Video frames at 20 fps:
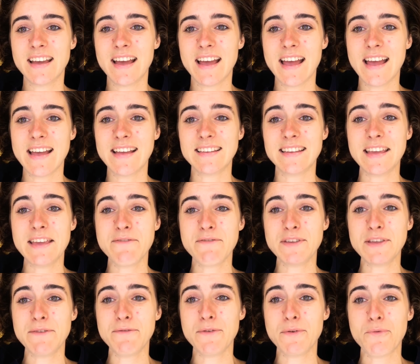And
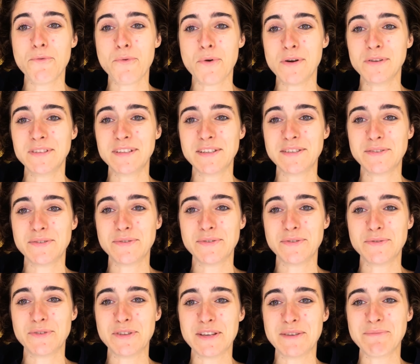even if you wanted to
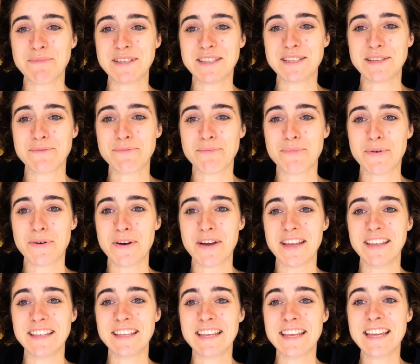do them at some
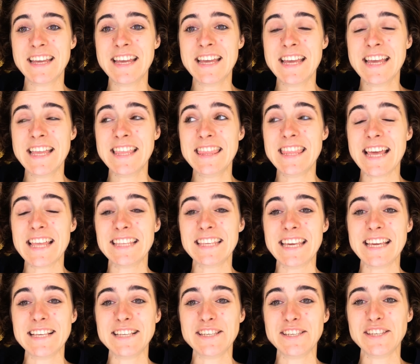point, that
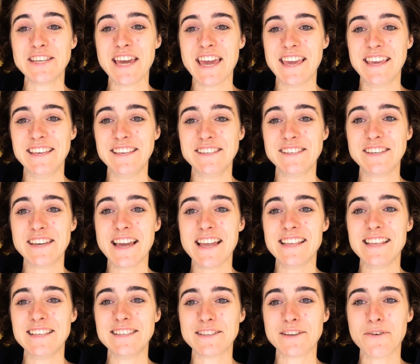can change
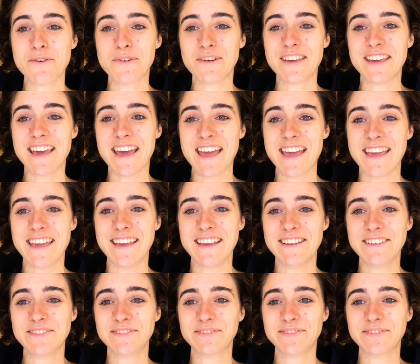and it's okay.